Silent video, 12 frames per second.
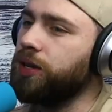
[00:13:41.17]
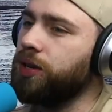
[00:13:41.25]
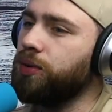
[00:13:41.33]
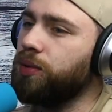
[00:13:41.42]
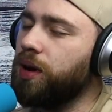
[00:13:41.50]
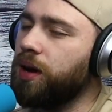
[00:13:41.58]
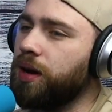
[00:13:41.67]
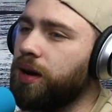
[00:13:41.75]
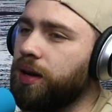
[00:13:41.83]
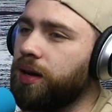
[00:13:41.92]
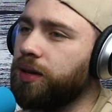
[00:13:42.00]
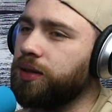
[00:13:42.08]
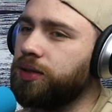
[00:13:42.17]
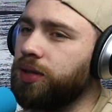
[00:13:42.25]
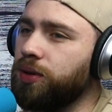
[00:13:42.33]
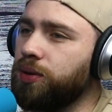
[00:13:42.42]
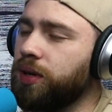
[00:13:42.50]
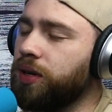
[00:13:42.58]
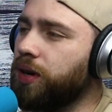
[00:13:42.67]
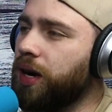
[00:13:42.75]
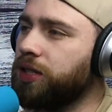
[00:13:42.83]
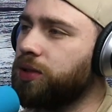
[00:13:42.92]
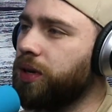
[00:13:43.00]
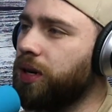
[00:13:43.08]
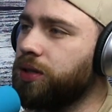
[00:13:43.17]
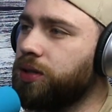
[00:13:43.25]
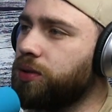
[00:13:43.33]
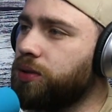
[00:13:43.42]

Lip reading: so you didn't graduate high